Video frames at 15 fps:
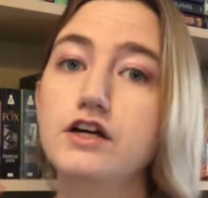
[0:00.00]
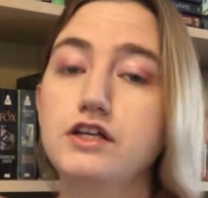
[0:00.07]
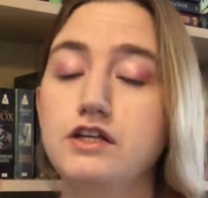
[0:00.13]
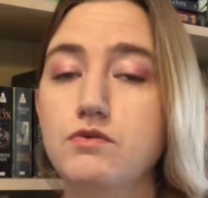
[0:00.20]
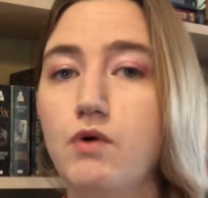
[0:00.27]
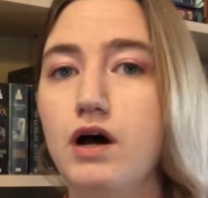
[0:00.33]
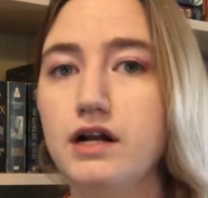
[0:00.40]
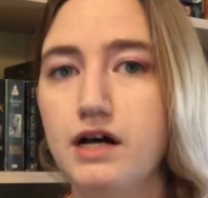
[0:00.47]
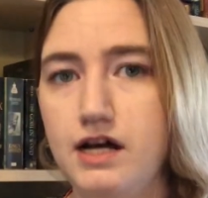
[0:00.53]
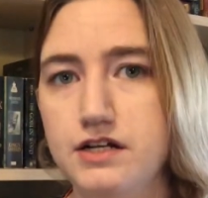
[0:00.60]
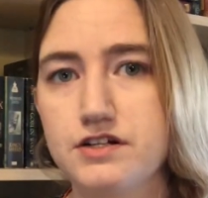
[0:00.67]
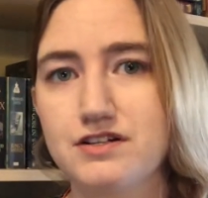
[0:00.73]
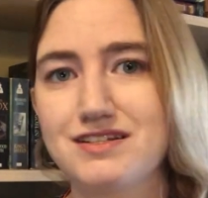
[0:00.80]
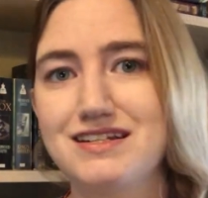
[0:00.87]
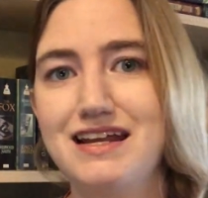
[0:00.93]
you want to
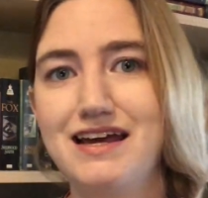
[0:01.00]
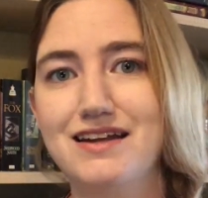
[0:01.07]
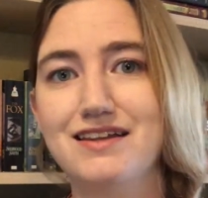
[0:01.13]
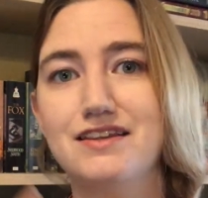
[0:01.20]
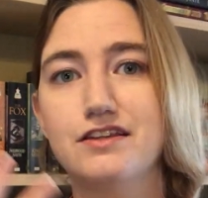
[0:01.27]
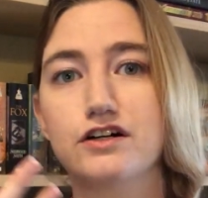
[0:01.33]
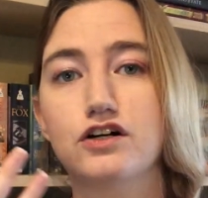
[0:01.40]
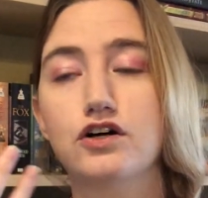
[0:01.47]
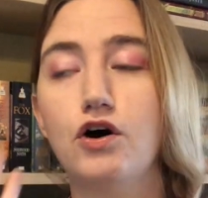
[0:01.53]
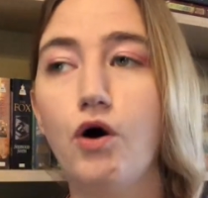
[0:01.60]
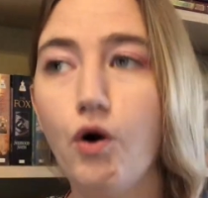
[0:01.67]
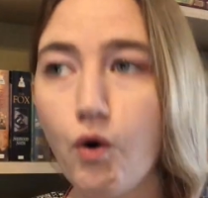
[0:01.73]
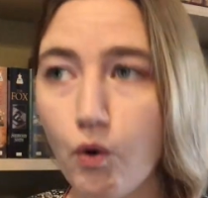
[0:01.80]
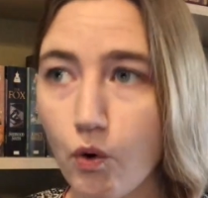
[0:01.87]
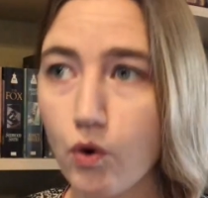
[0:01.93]
understand the
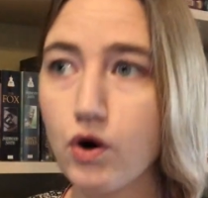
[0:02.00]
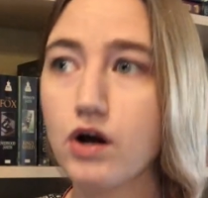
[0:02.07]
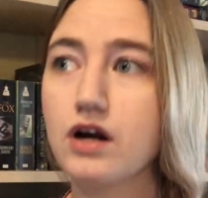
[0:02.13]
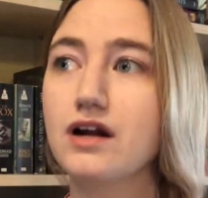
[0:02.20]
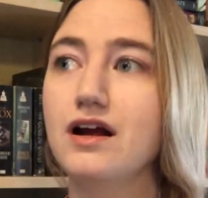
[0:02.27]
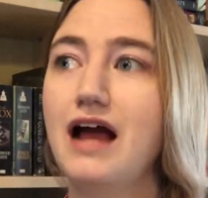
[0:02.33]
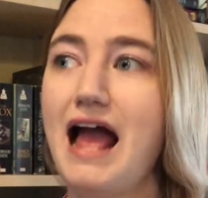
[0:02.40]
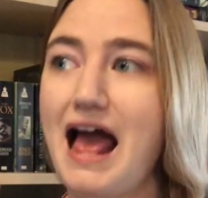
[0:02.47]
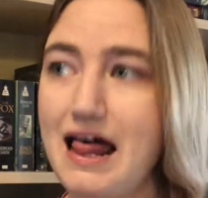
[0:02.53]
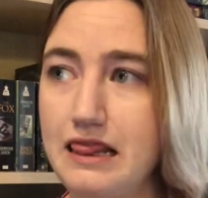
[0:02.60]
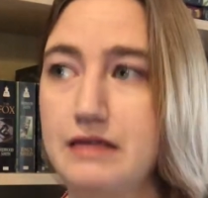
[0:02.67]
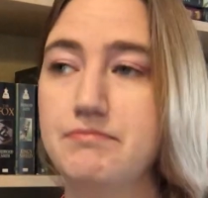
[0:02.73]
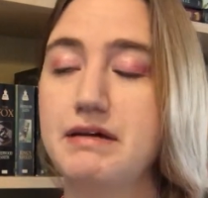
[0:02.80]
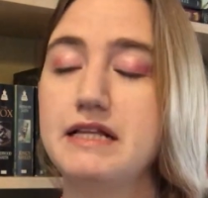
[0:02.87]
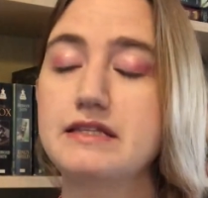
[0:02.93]
core
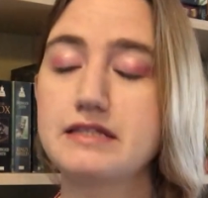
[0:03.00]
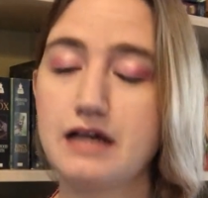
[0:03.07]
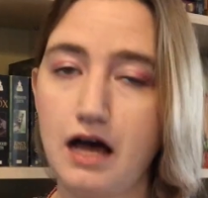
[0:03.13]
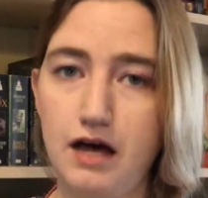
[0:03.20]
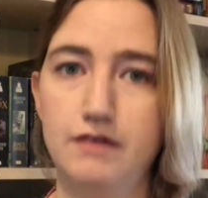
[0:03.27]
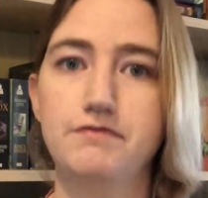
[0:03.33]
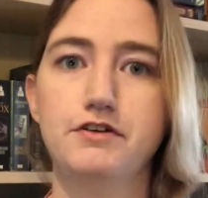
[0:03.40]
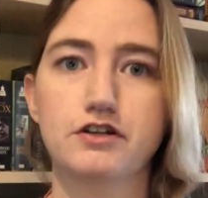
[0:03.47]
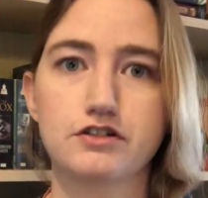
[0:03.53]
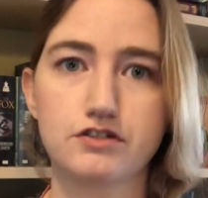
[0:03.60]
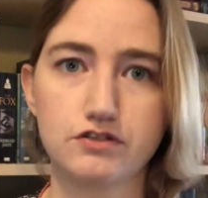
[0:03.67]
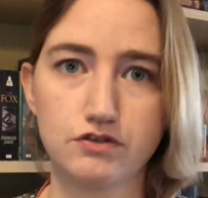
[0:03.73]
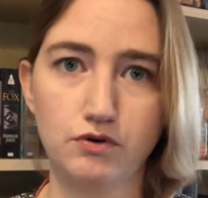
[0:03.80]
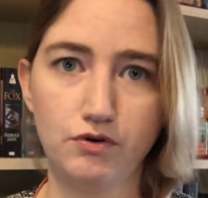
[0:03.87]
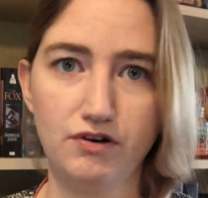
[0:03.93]
elements of your
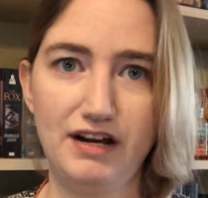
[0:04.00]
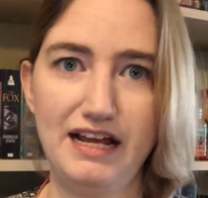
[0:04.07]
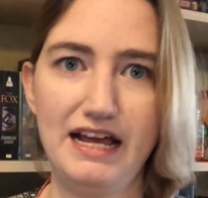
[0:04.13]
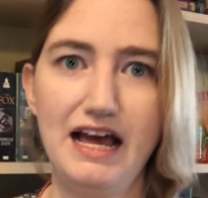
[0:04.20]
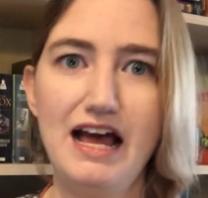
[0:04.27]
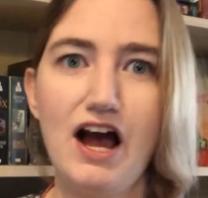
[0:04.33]
story.